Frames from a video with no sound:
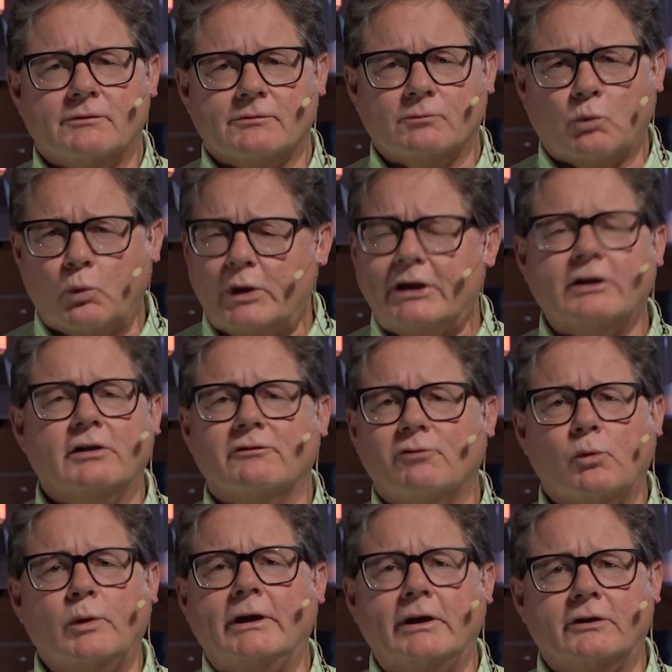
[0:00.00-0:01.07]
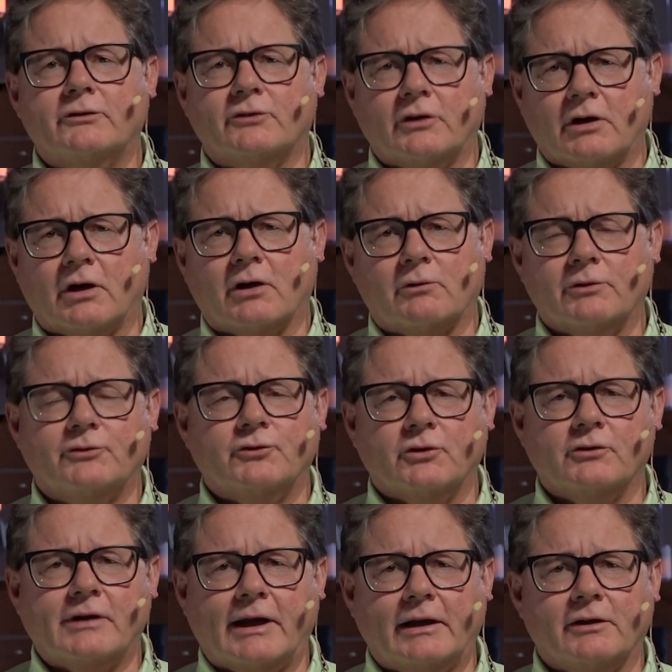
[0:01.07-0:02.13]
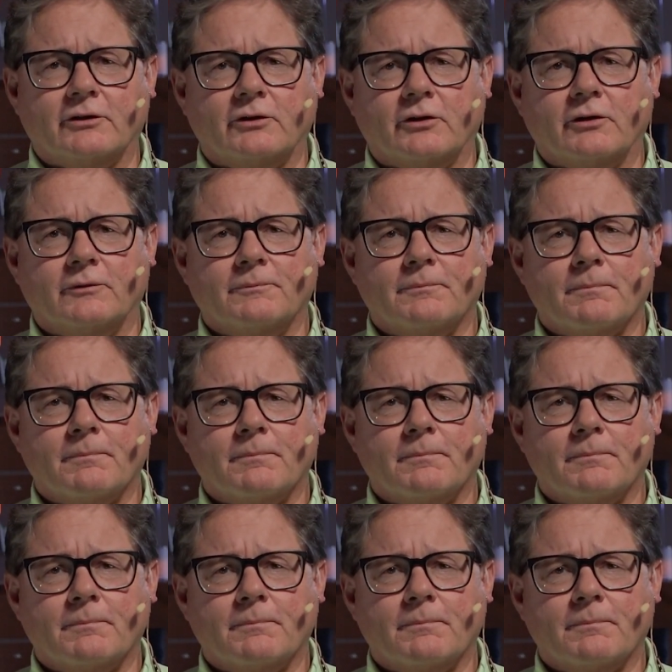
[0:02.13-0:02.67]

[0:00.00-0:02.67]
week of weeks in our Christian calendar.